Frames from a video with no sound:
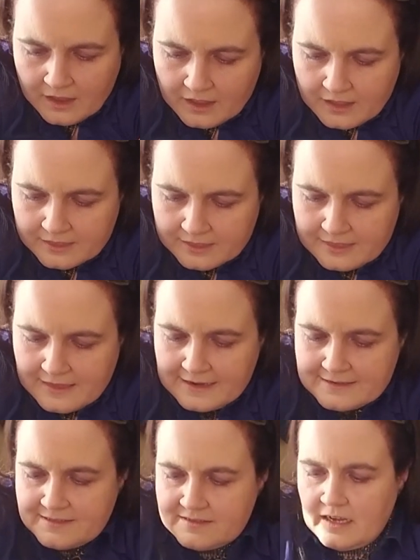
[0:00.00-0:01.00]

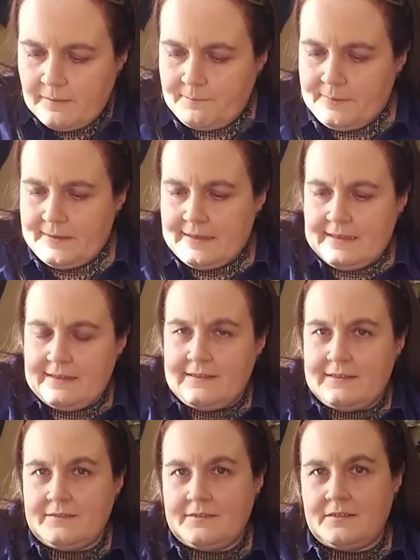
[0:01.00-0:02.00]
next up
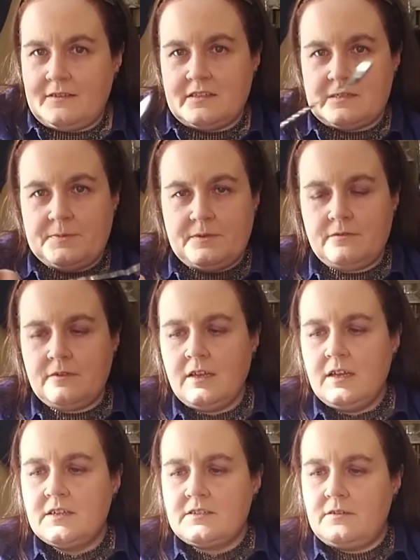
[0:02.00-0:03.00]
is the spoon.
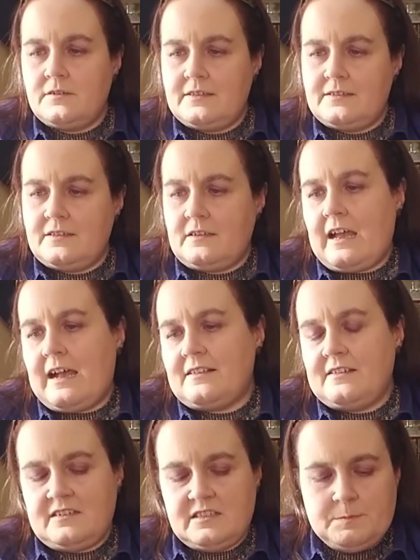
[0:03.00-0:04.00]
So this is a
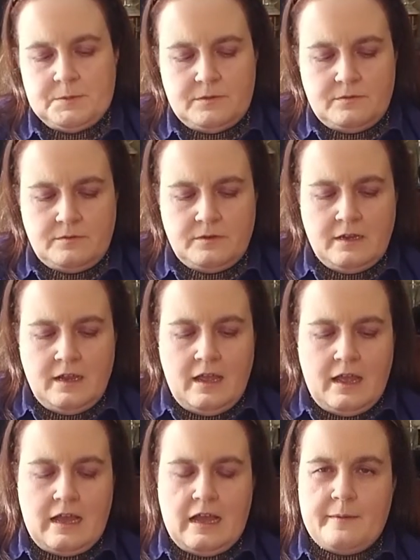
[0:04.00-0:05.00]
cocktail spoon.
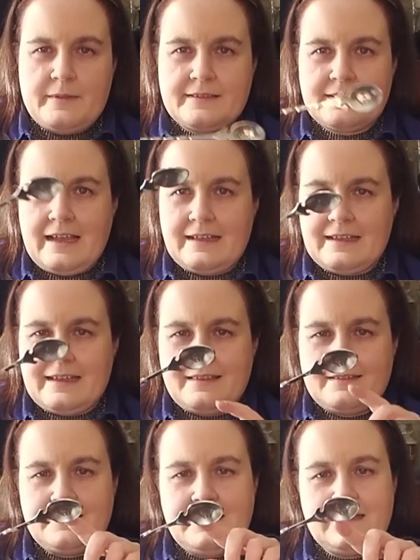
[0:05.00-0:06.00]
It's kind of got
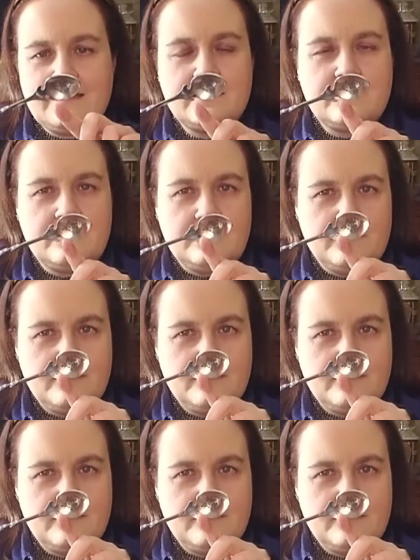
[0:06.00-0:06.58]
this neat little